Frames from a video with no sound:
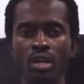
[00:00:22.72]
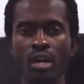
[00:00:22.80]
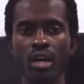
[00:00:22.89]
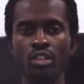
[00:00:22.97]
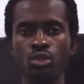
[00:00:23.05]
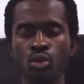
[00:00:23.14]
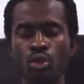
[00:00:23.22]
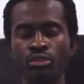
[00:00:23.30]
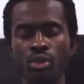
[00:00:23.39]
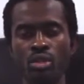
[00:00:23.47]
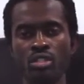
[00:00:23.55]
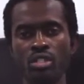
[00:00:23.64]
I enrolled
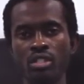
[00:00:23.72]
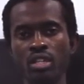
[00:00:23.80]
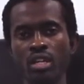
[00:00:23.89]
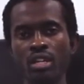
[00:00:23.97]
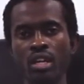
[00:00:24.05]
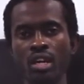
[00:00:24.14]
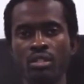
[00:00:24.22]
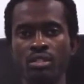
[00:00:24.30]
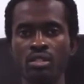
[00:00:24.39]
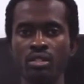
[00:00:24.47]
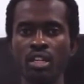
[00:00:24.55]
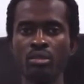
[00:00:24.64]
for CCNA and
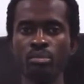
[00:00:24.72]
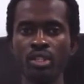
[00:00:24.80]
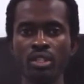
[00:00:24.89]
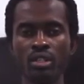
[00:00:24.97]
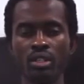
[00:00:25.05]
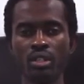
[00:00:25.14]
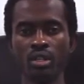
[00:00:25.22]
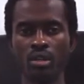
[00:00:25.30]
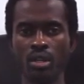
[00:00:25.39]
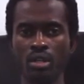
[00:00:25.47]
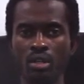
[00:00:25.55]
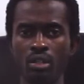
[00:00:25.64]
CCNP,
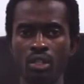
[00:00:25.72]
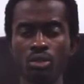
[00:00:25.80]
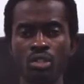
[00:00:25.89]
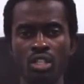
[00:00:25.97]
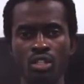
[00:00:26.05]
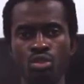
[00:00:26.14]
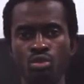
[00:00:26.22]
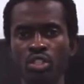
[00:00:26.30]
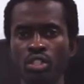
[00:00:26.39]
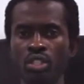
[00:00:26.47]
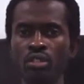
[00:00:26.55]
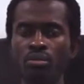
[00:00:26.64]
routing and
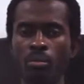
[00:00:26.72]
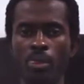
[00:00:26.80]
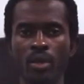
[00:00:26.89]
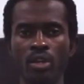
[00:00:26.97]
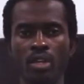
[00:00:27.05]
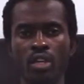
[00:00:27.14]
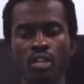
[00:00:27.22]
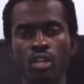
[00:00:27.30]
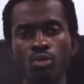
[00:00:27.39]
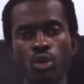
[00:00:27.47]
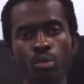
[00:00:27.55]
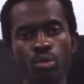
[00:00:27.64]
switching.
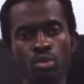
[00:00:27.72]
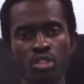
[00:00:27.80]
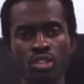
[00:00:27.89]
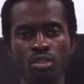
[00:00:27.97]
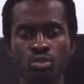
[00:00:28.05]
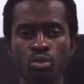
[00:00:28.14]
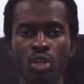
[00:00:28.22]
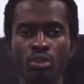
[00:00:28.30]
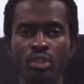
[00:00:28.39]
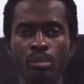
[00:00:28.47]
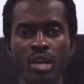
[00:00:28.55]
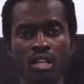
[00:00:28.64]
Network Boost is one of
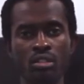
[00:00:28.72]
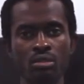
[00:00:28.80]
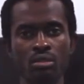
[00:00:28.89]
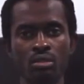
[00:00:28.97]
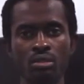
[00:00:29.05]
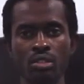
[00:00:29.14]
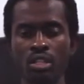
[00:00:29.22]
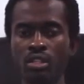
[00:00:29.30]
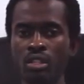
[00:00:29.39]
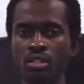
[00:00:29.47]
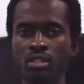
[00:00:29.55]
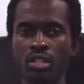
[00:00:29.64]
the best
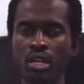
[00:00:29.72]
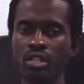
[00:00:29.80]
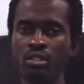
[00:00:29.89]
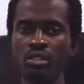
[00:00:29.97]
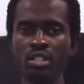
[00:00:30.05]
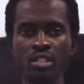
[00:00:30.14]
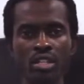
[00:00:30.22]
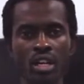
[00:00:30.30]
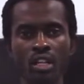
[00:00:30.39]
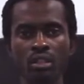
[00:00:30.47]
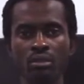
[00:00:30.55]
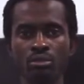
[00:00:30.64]
centers here in
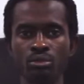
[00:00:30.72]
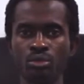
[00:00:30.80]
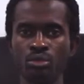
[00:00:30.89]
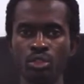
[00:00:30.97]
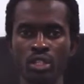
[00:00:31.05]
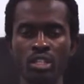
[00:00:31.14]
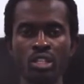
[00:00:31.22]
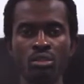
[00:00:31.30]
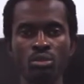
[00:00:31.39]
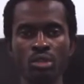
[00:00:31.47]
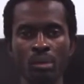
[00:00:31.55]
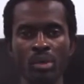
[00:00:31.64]
India,
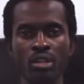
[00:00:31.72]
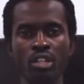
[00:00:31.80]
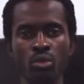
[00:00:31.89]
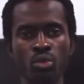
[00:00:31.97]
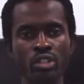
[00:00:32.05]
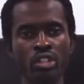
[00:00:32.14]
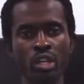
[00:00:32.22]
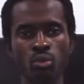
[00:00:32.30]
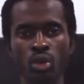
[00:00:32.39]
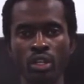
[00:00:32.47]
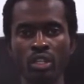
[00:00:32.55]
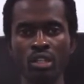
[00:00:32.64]
training in
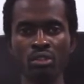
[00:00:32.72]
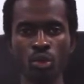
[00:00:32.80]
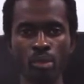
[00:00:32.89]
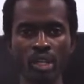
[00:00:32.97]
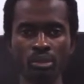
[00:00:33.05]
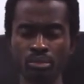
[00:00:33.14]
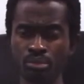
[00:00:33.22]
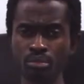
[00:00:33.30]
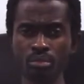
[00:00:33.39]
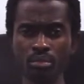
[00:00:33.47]
networking domain.